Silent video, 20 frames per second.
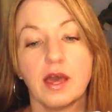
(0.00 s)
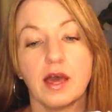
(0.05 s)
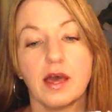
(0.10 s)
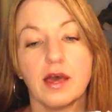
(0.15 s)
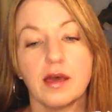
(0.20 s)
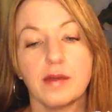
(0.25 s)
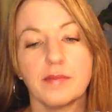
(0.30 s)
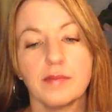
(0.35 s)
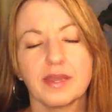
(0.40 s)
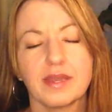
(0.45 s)

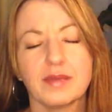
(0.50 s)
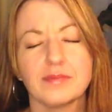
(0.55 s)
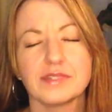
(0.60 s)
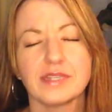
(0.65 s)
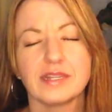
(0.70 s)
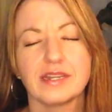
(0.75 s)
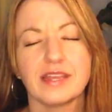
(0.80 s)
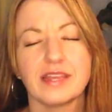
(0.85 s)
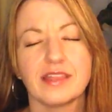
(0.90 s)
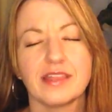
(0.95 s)
It
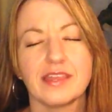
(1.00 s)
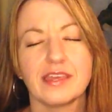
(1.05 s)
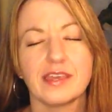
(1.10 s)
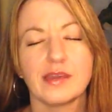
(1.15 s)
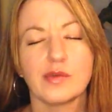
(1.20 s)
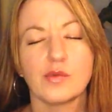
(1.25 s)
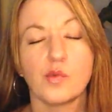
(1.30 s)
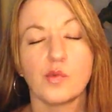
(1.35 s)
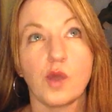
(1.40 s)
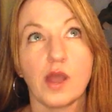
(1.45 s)
comes in, I
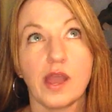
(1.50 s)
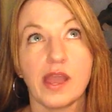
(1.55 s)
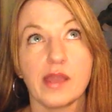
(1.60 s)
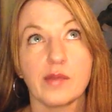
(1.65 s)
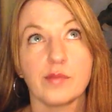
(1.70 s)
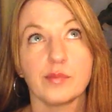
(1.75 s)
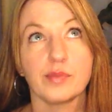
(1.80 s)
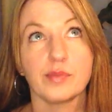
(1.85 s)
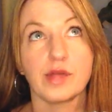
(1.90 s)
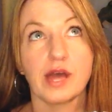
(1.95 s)
think,
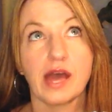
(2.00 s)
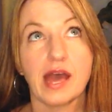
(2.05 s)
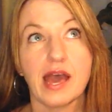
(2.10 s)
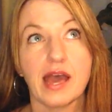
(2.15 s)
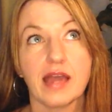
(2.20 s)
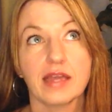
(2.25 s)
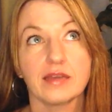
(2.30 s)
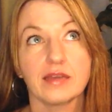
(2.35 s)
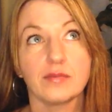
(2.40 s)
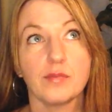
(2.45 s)
white,
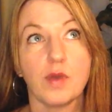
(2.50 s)
black,